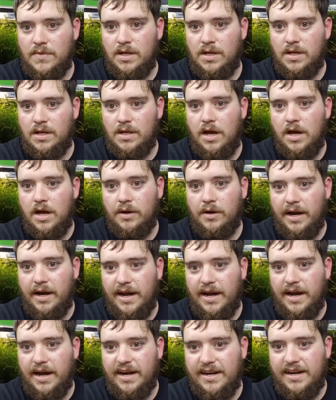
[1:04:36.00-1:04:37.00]
Okay, I
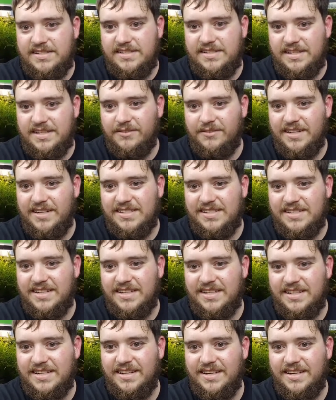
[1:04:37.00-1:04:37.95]
gotta see what he said.